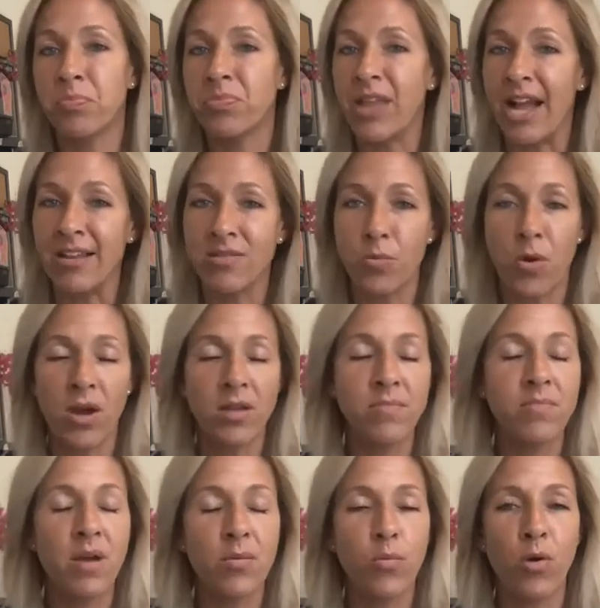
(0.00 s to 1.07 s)
that's
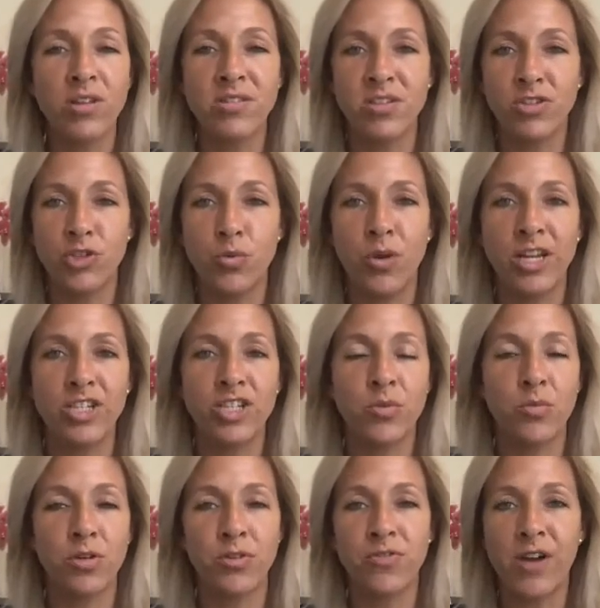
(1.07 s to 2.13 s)
one one situation
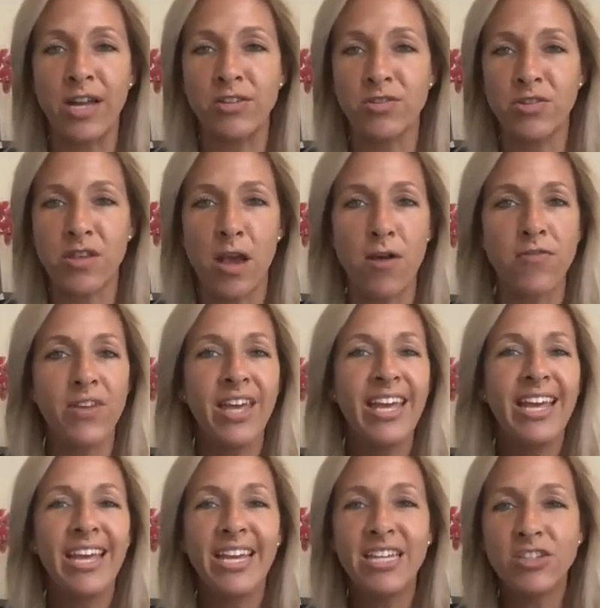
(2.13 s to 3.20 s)
where you find yourself
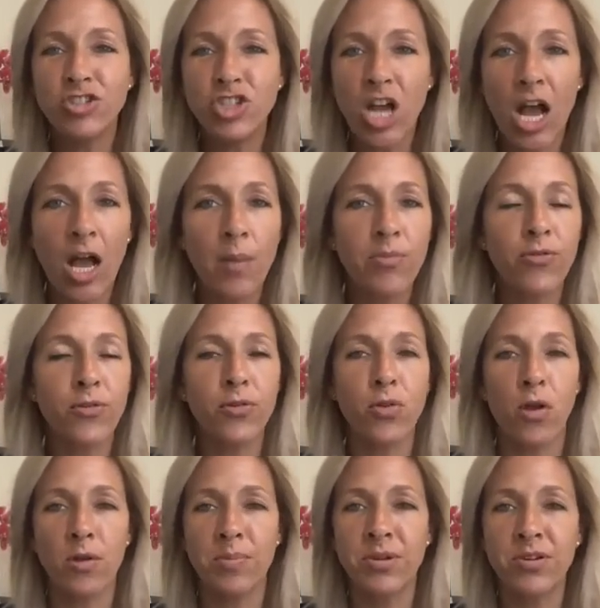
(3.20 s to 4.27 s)
in a job for a
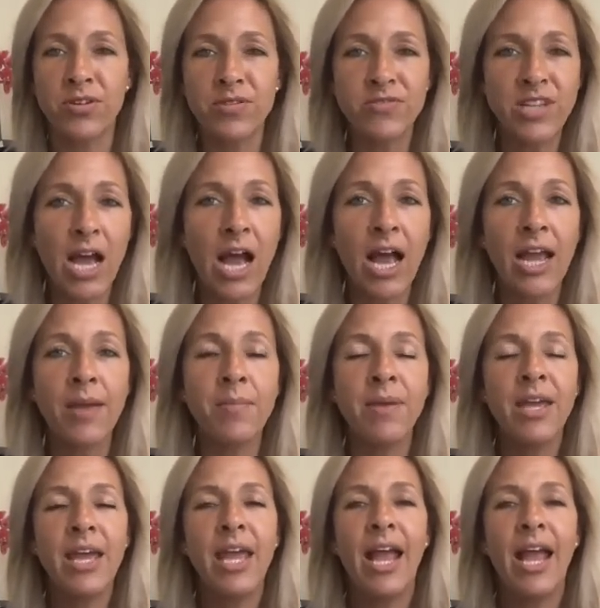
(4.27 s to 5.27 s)
long period of time